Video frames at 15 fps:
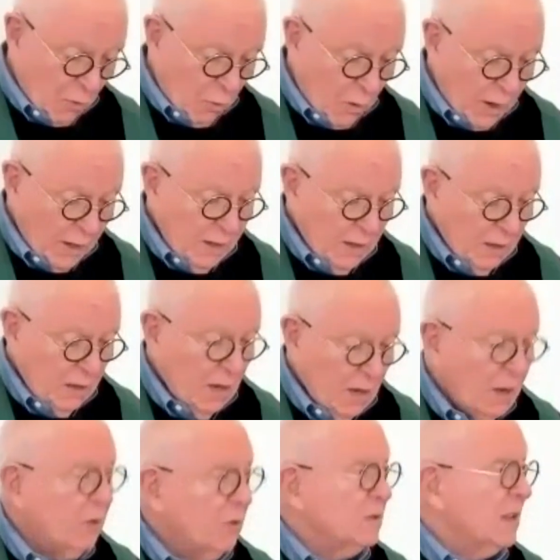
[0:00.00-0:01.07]
One
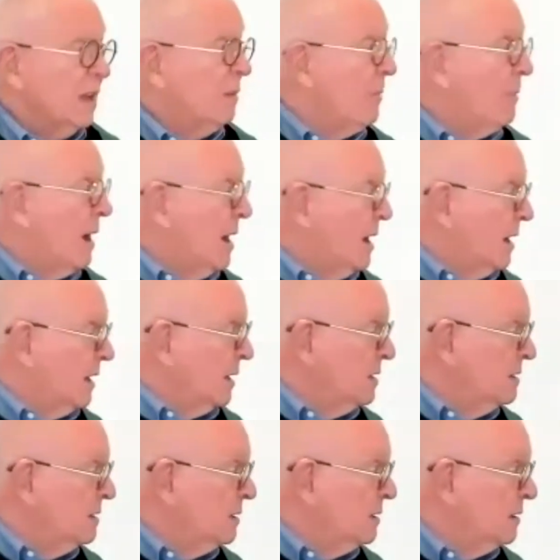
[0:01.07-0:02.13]
knows a
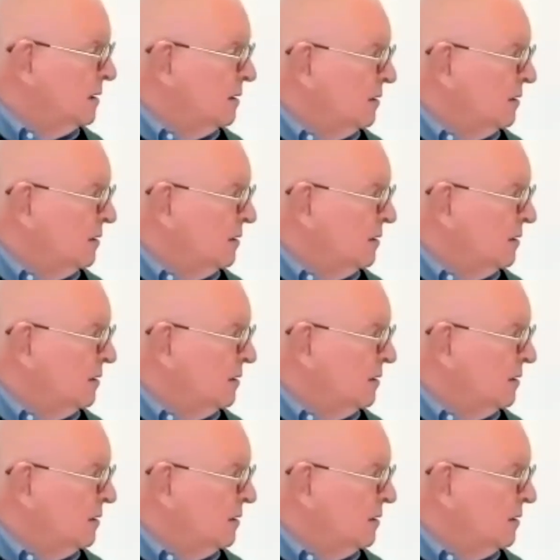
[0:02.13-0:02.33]
mind